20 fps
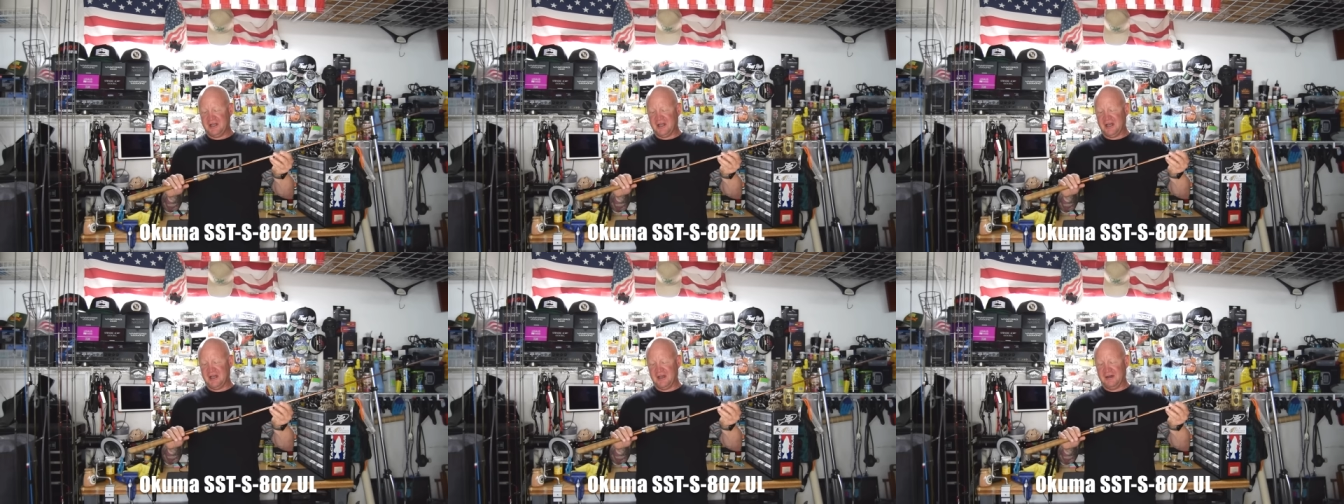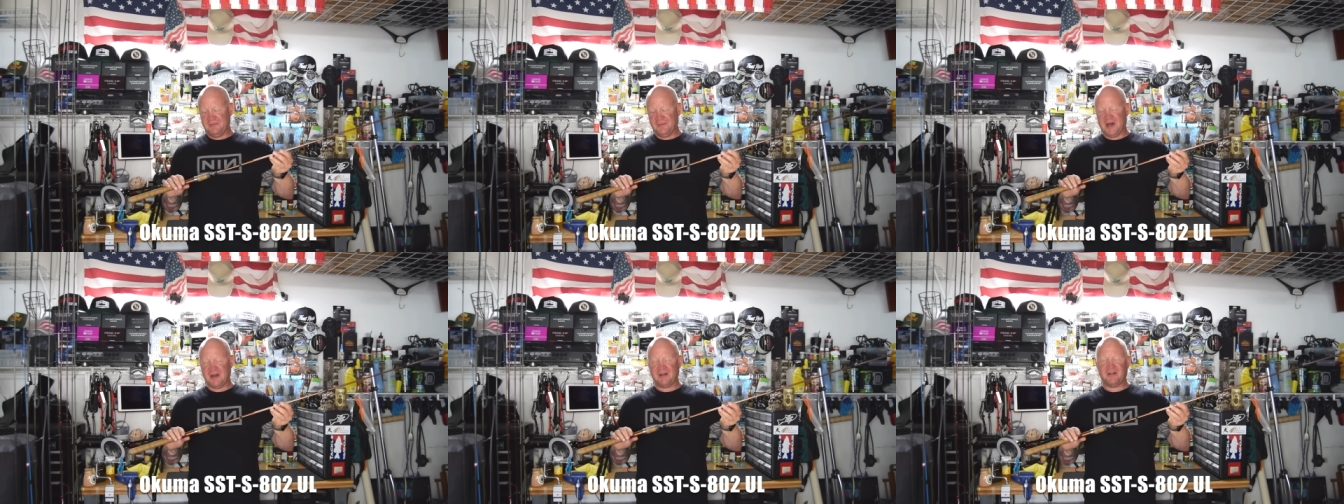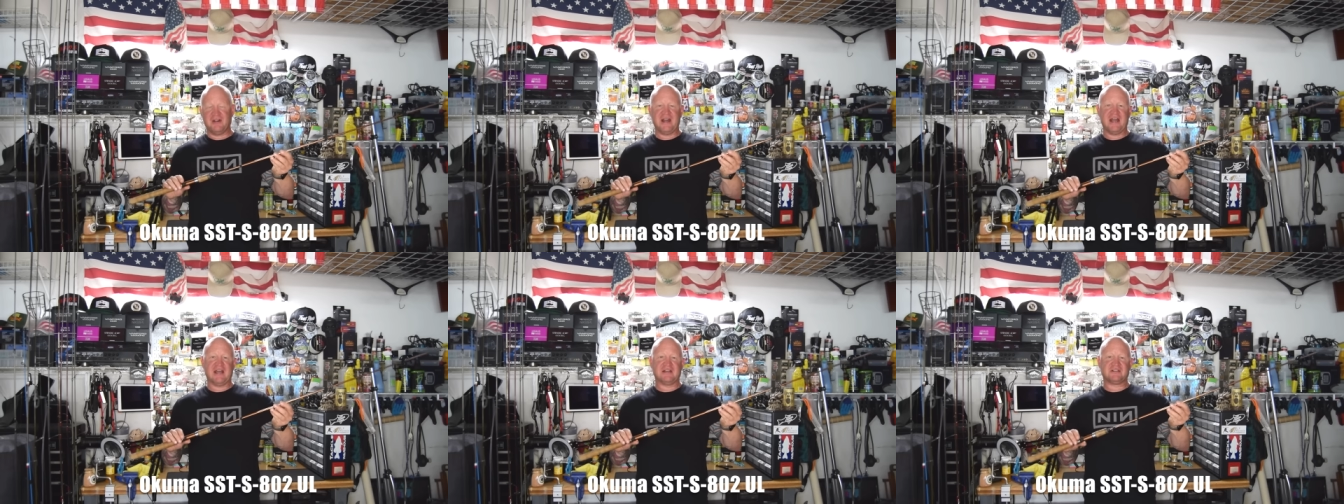
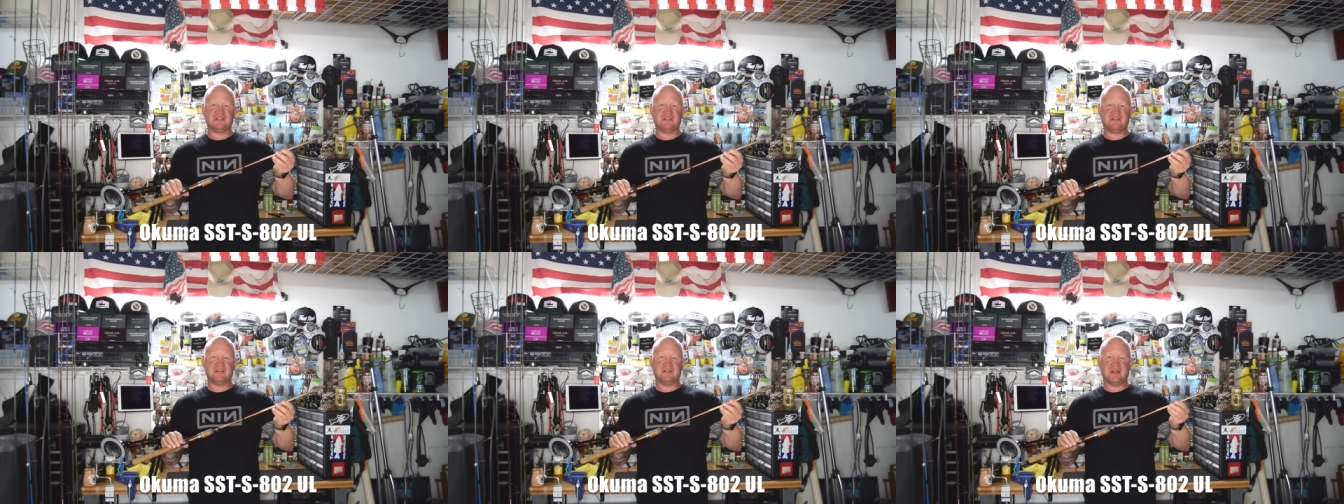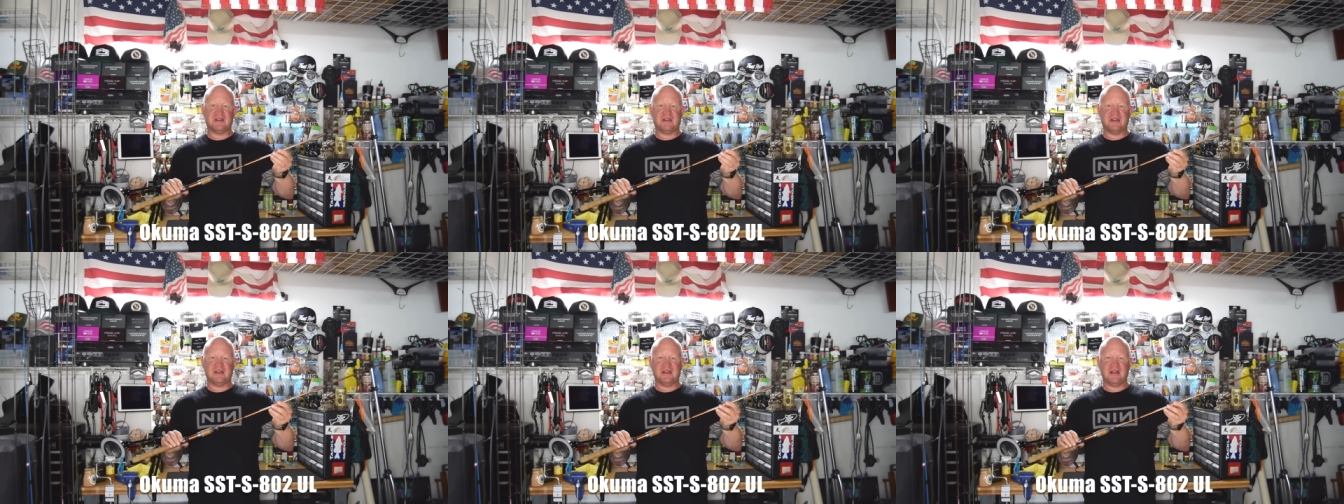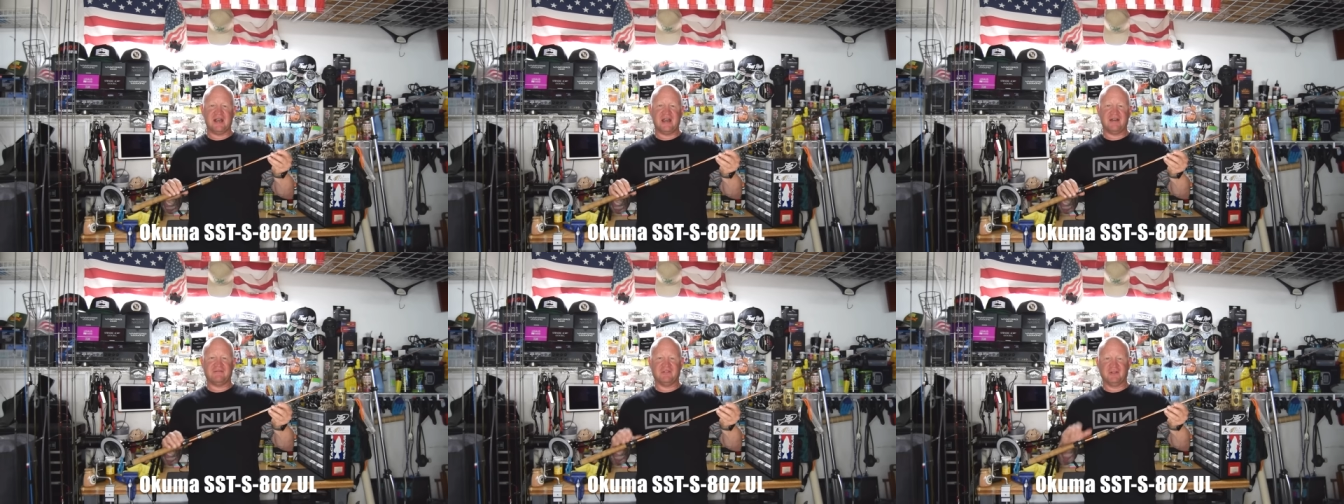Moderate action
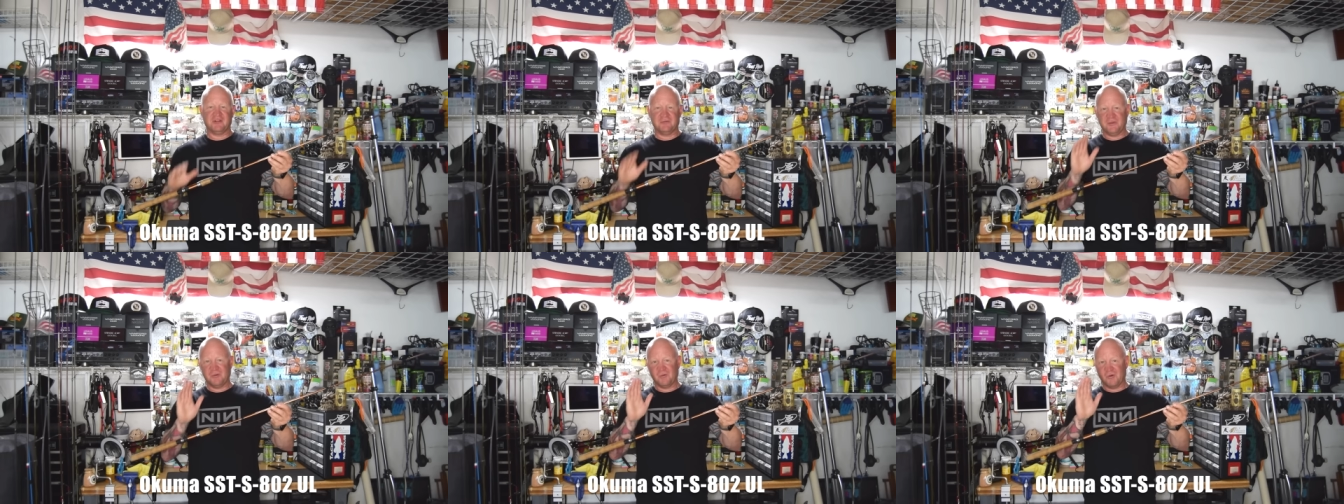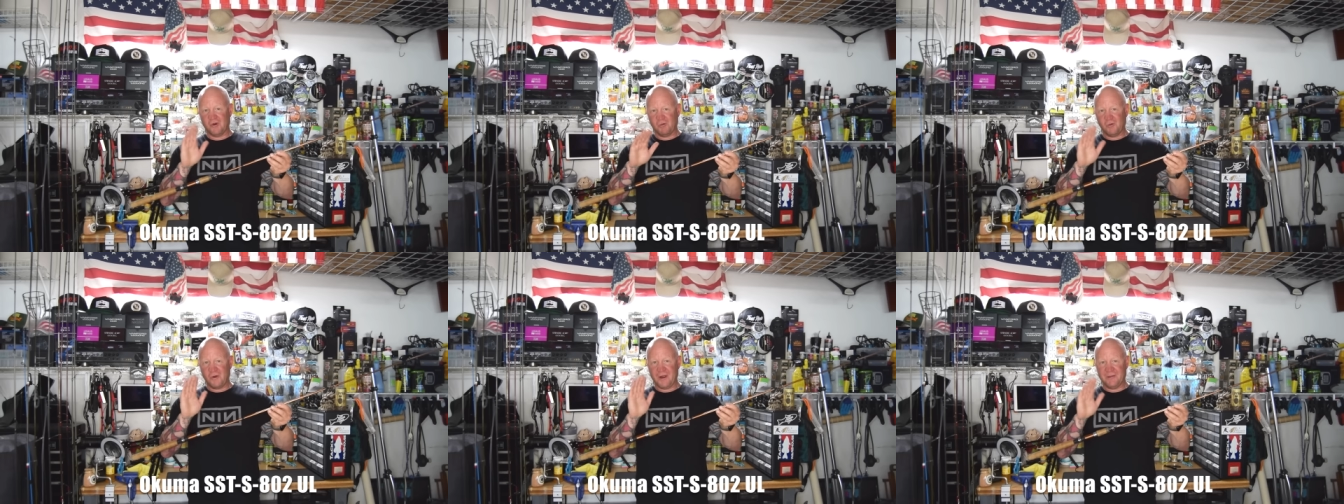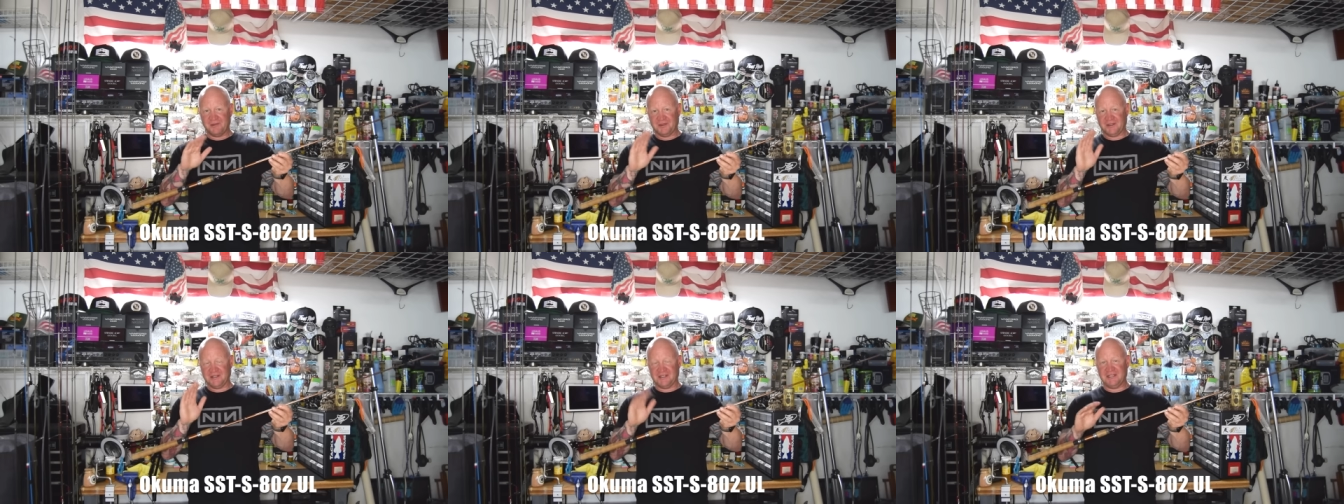have a little bit more
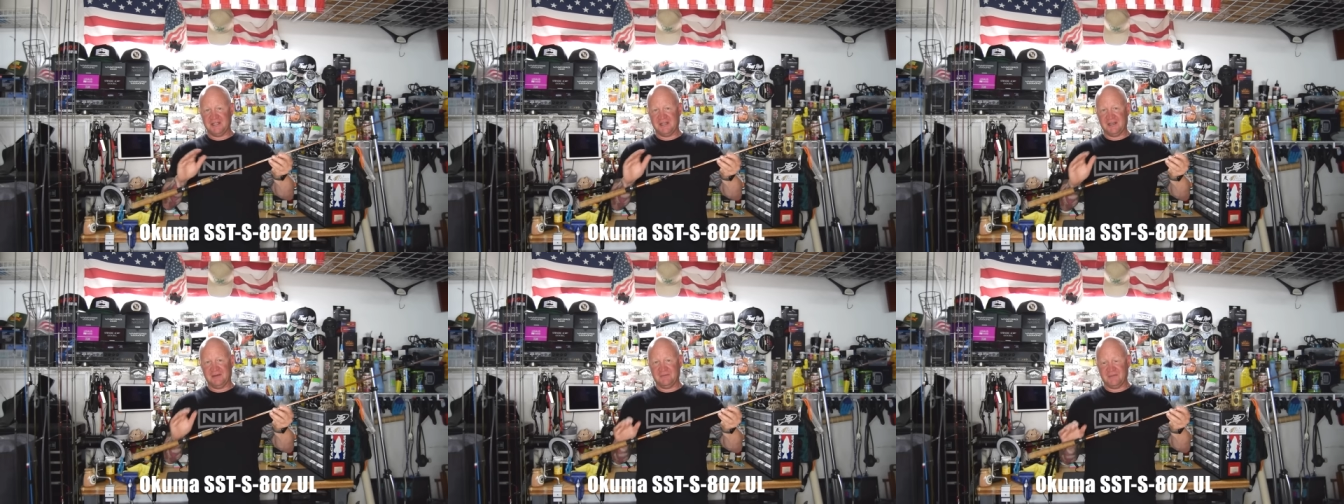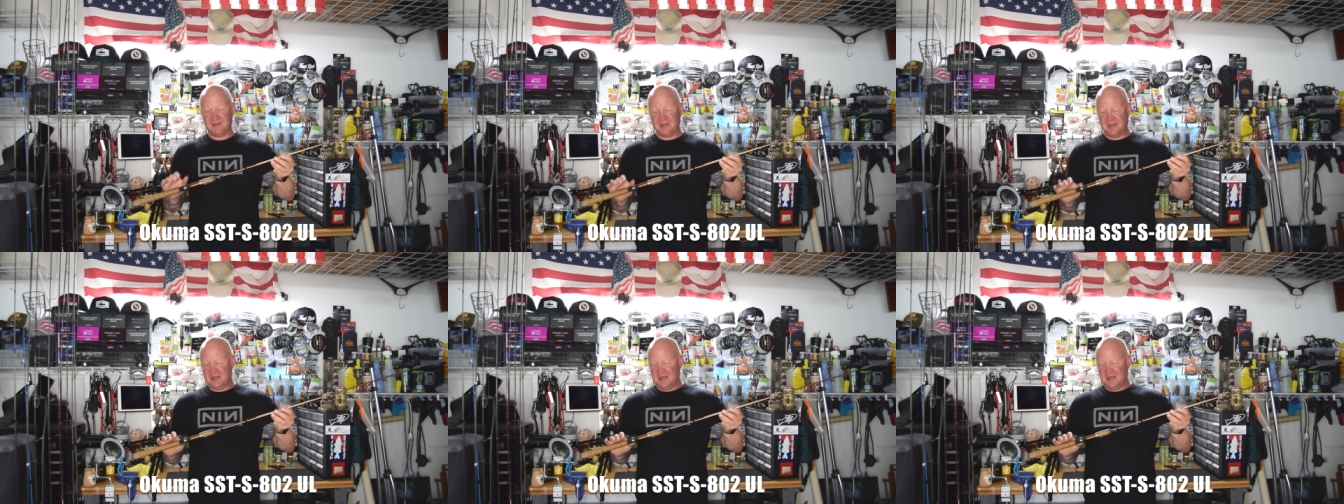whip at the tip.